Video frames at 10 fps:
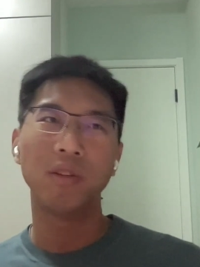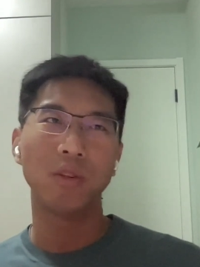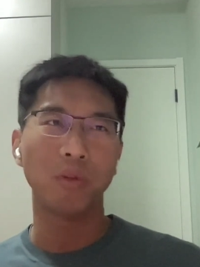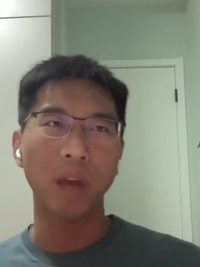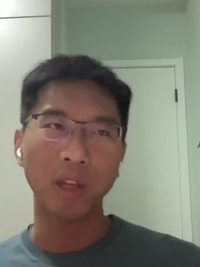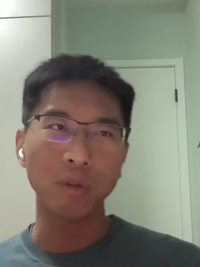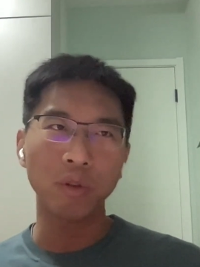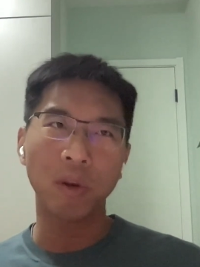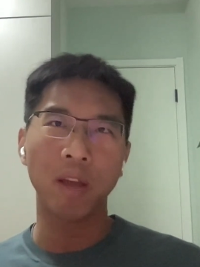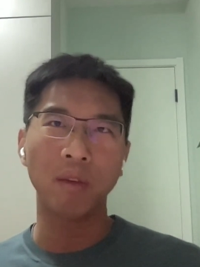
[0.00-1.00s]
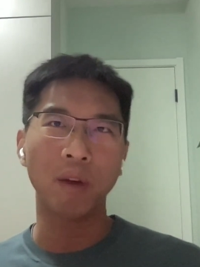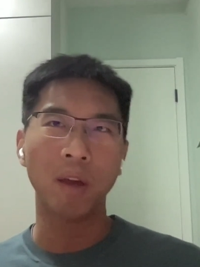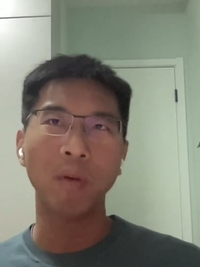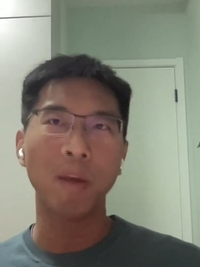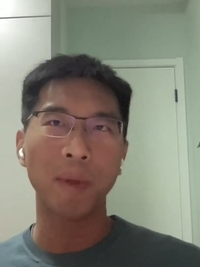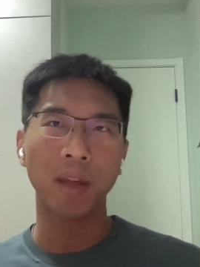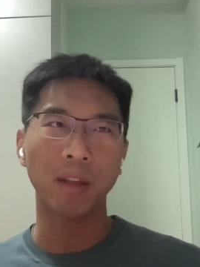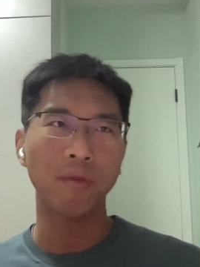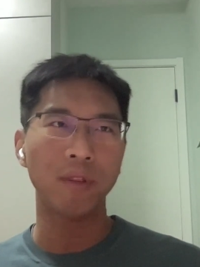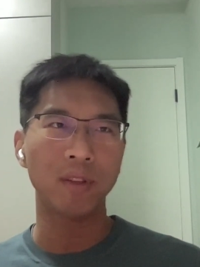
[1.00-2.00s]
So actually you can make a
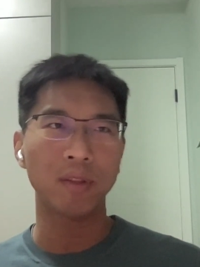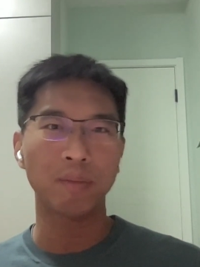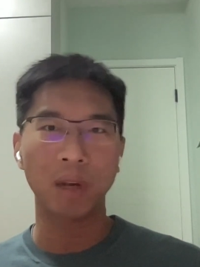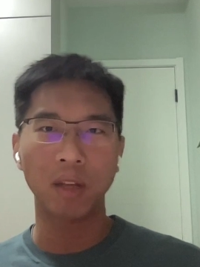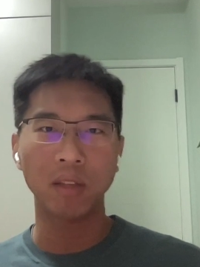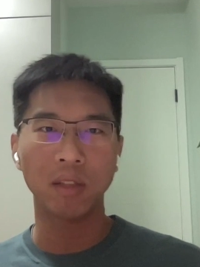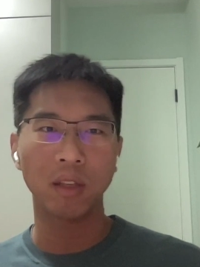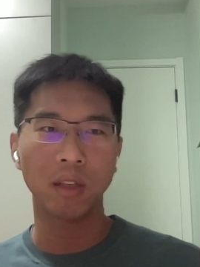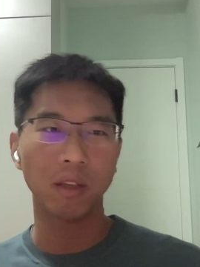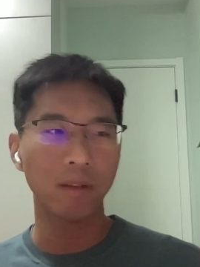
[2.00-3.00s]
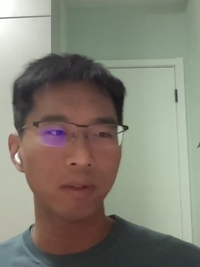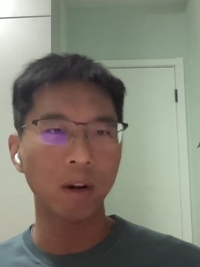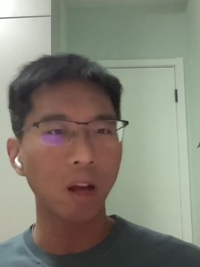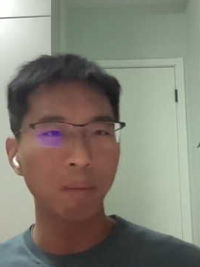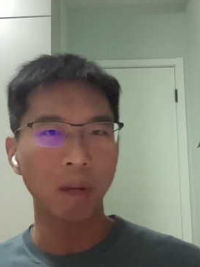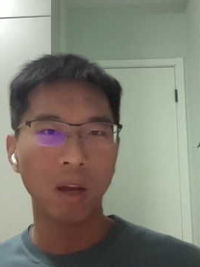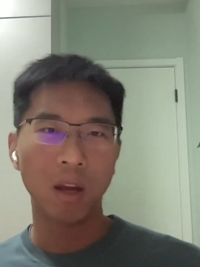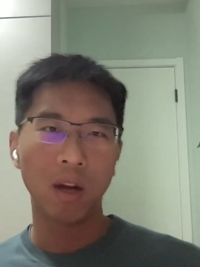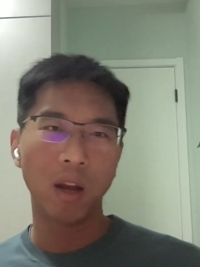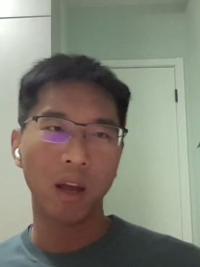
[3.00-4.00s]
difference. But in startup,
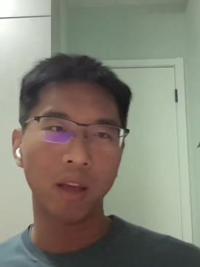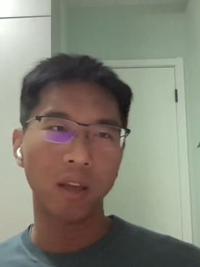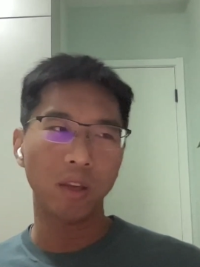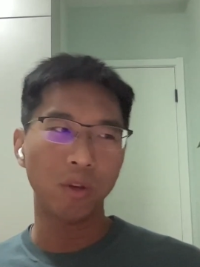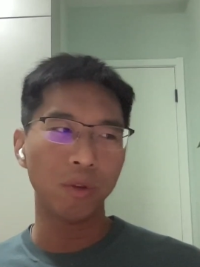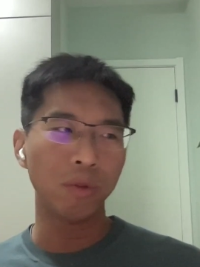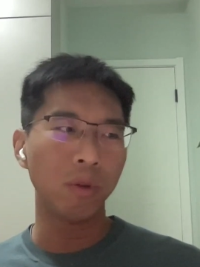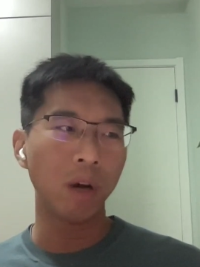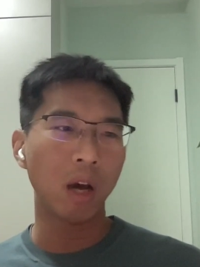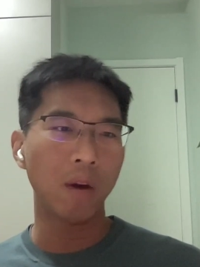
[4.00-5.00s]
like your